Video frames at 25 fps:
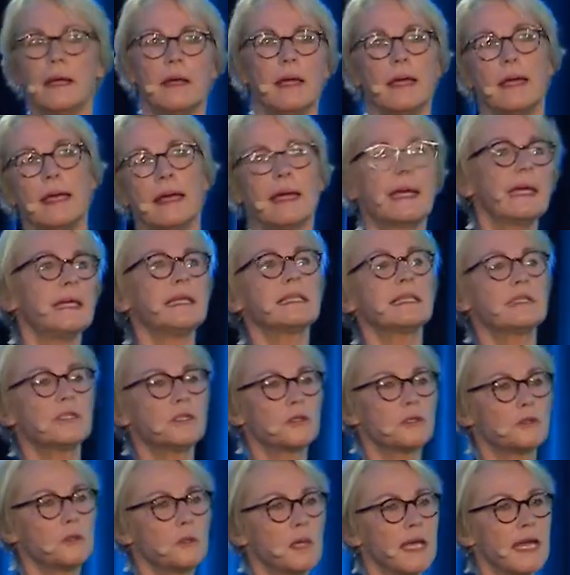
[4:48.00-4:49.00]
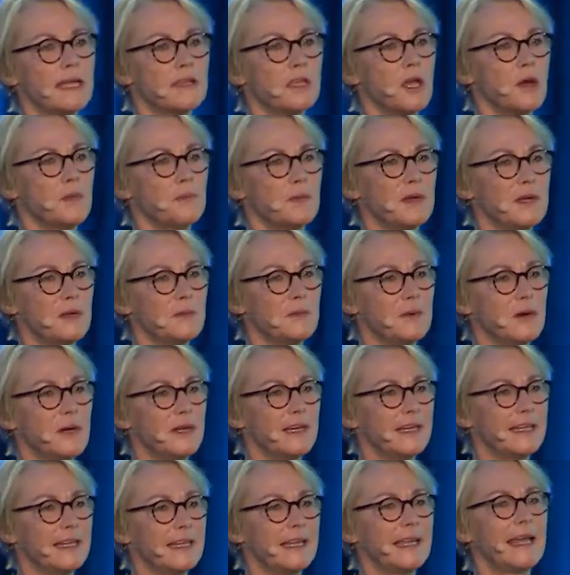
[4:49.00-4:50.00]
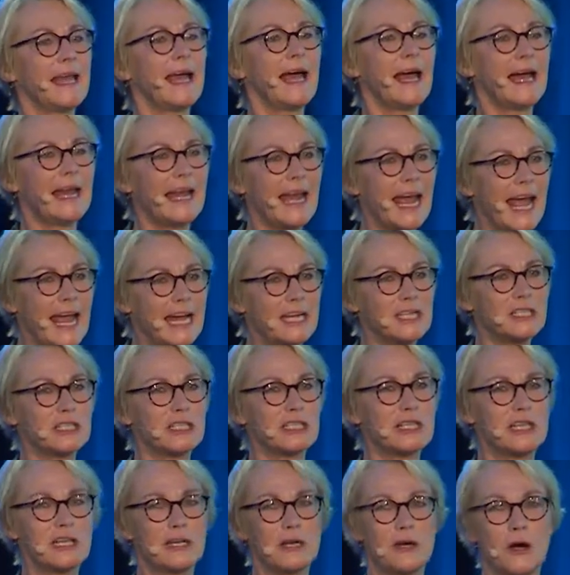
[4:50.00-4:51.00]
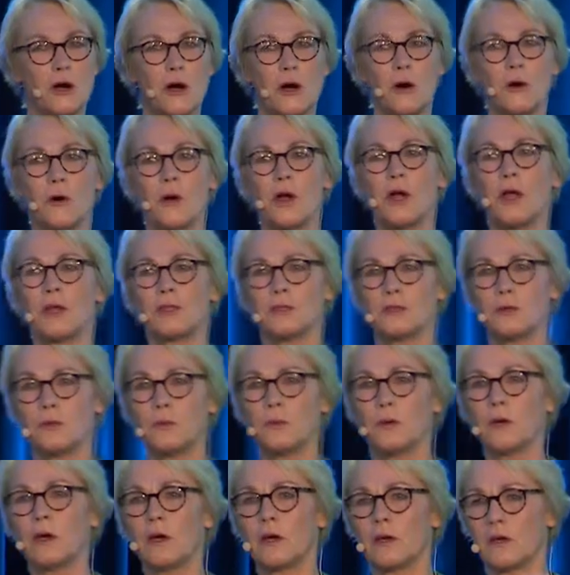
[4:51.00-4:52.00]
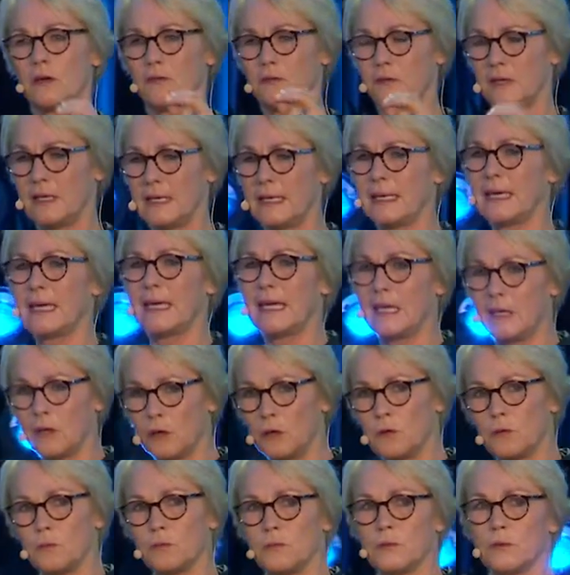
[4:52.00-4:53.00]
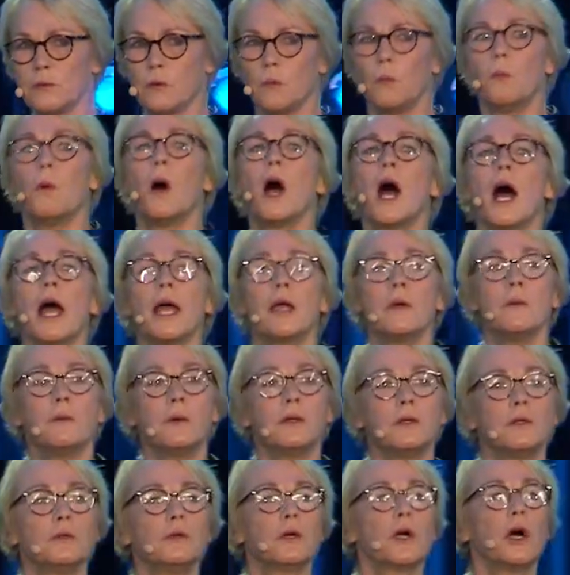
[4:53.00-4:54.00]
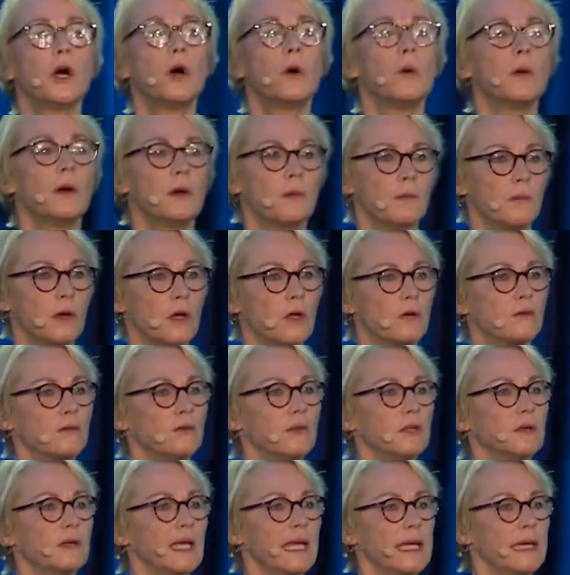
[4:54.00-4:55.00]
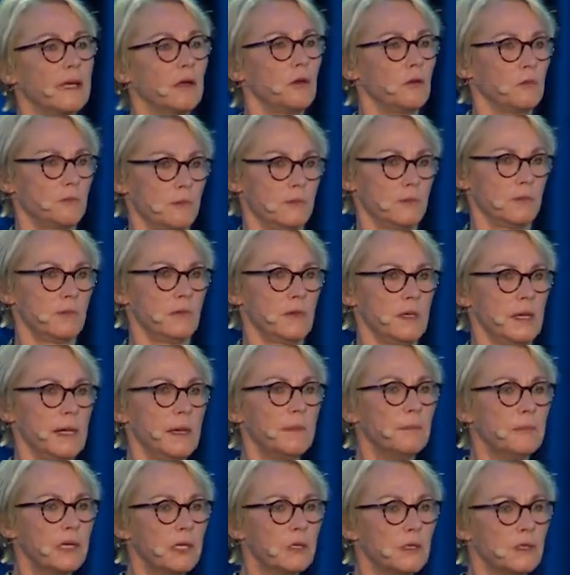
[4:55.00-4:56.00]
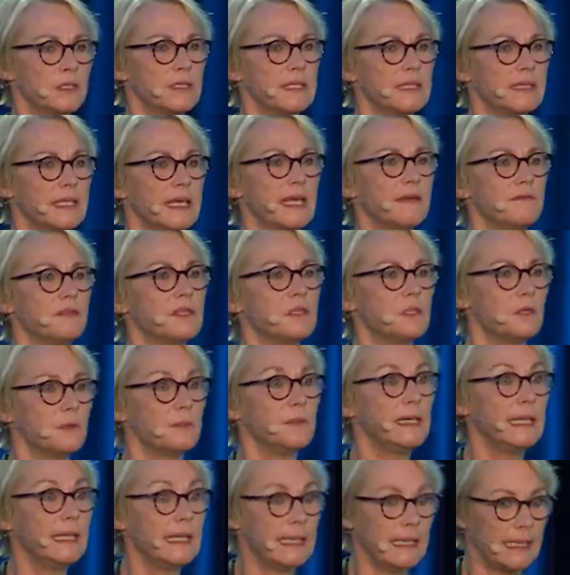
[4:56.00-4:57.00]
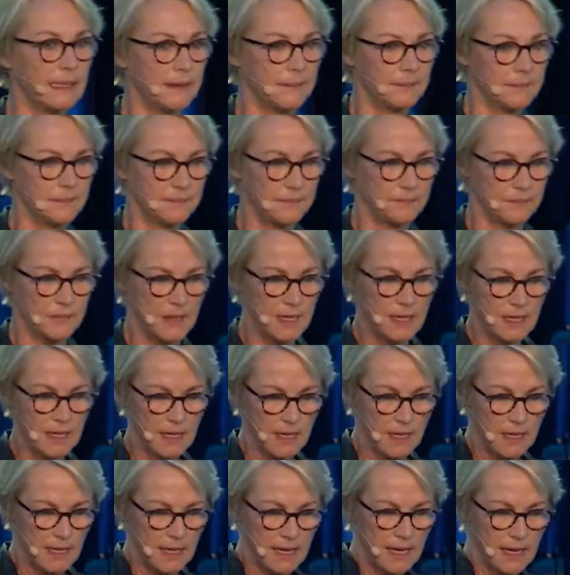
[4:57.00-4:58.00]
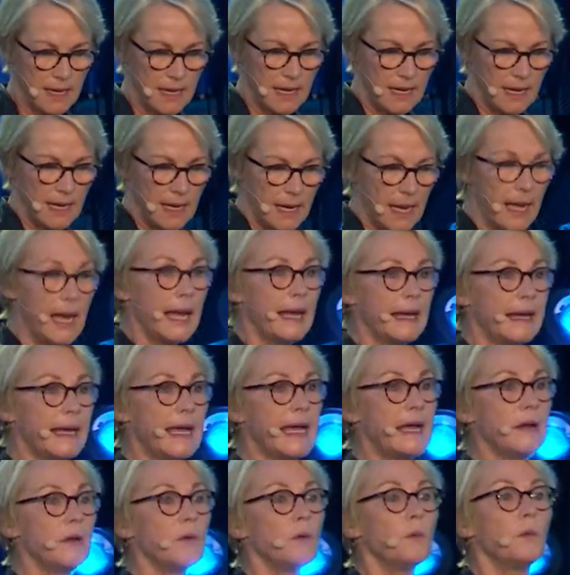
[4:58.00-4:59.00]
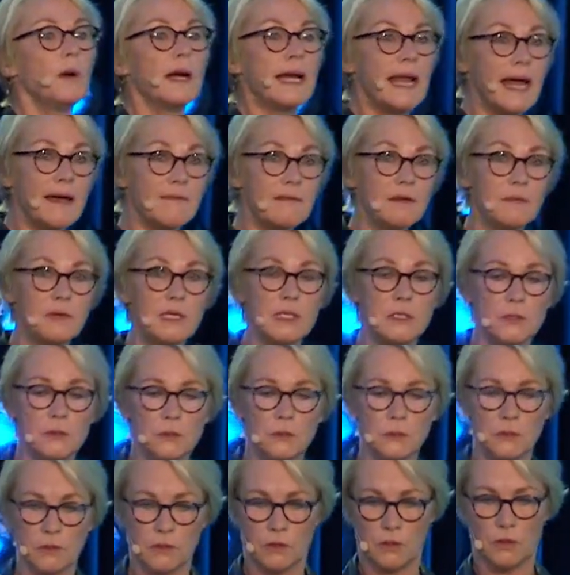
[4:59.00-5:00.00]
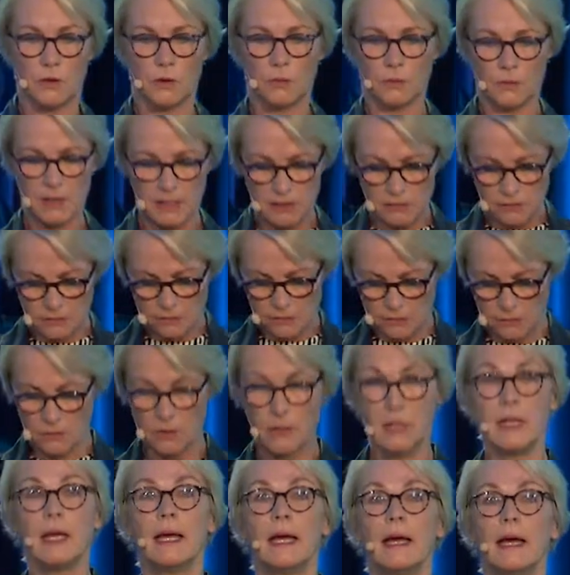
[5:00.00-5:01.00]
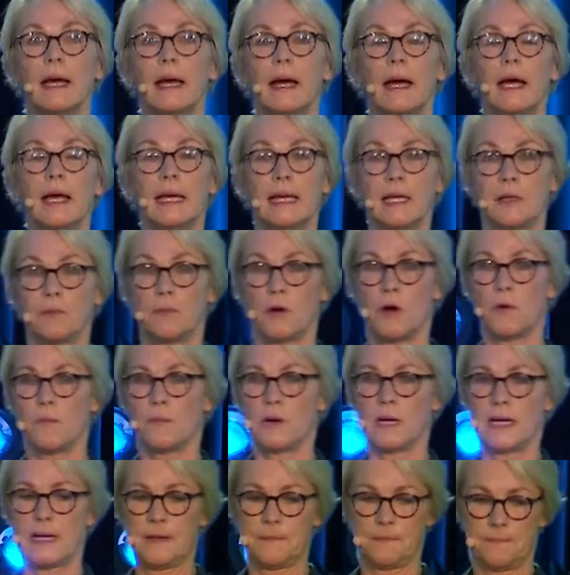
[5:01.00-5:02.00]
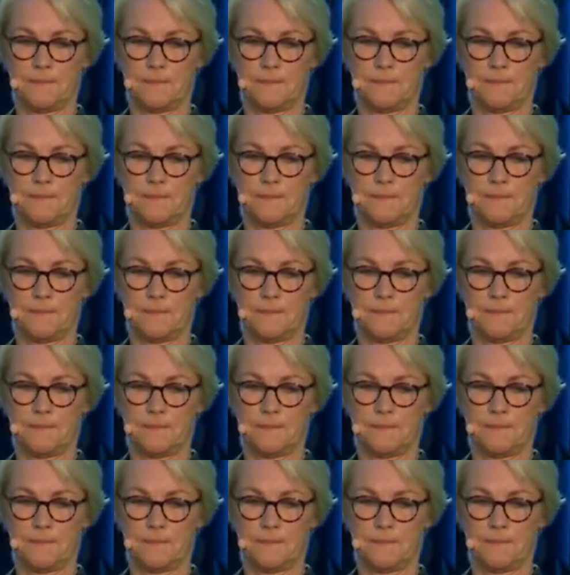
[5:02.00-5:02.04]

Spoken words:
a reason to get up in the morning and actually go to work for the Grieg Group. Why would you go and work for the Grieg Group? Because it gives you meaning. And then whatever we do, we do it properly.